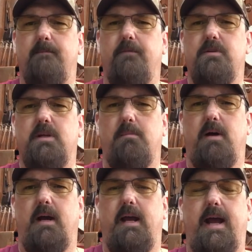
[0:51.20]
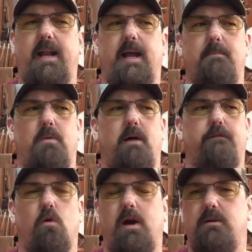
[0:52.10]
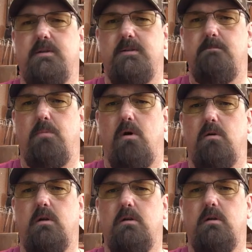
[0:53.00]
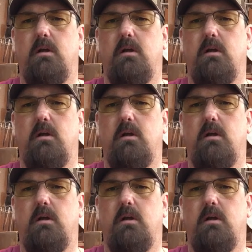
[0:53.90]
First time I had it, I bought 4 ounces in bulk,